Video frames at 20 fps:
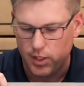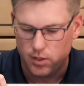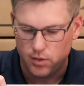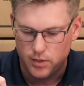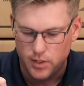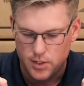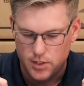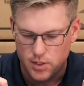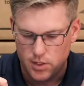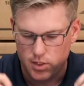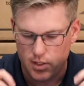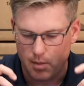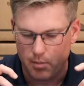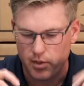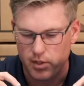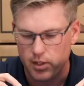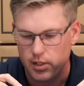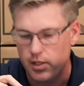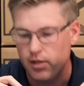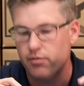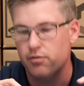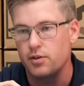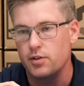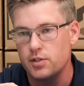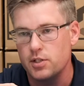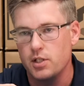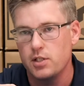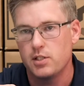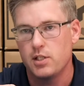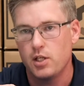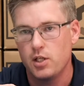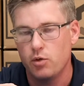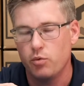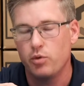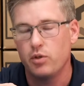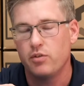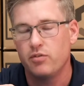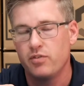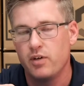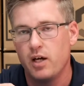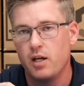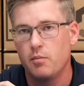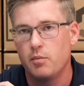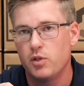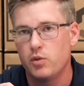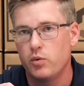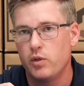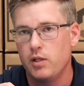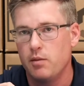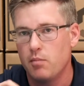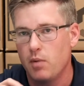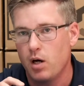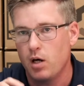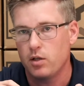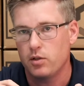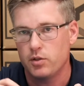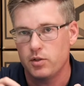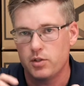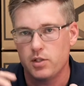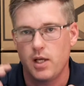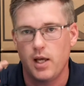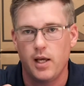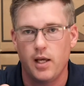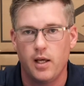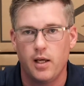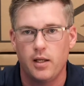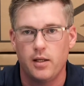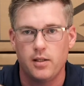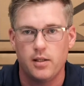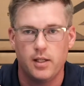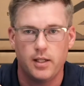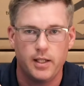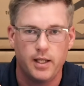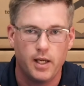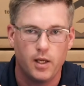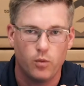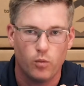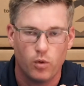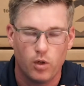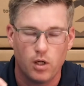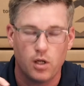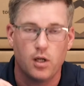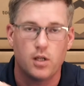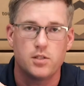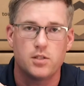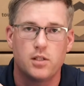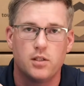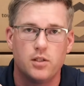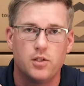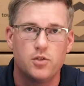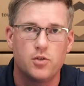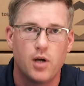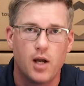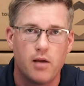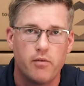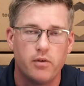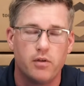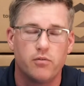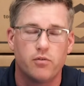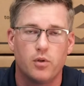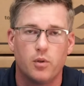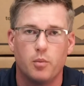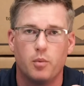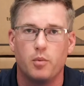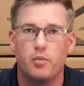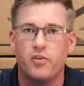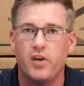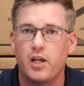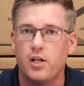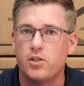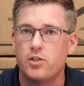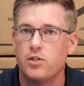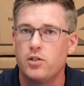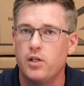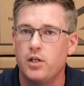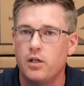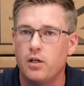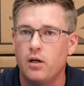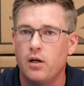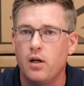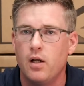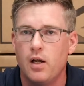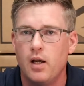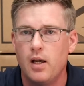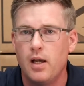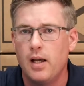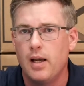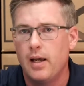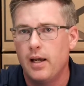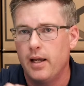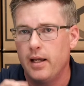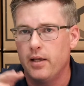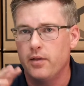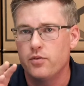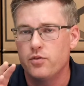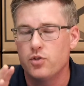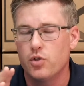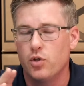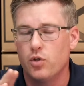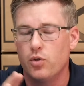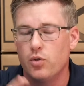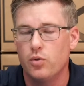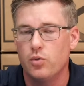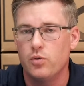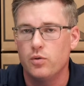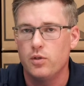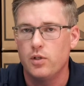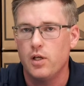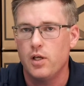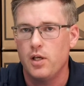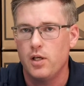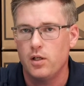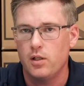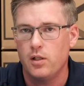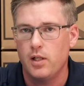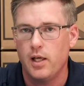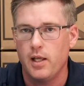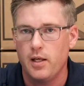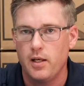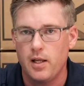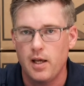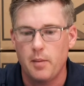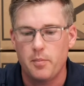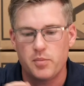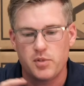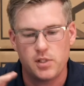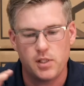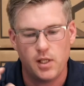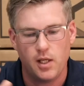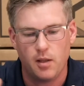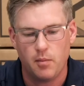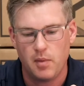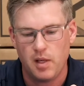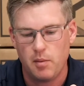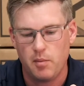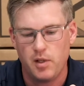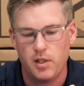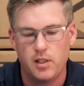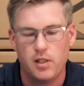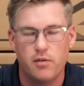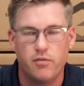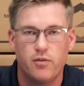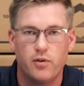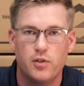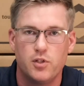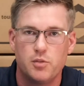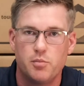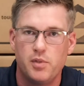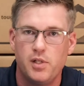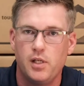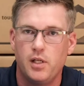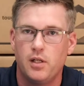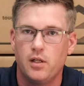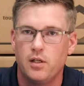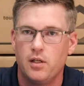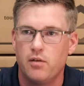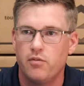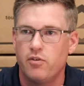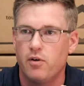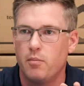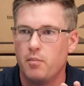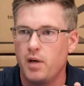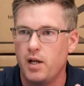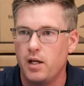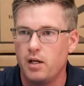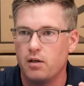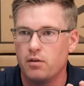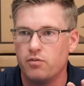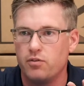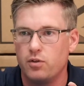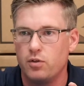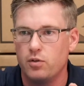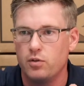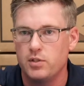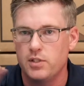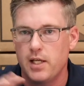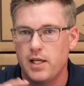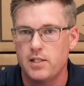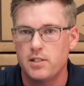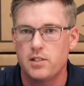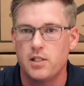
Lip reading: this is some of the differences that you will find between models, and again, we're constantly striving for perfection here, and so you'll end up seeing maybe a different speaker, different microphones as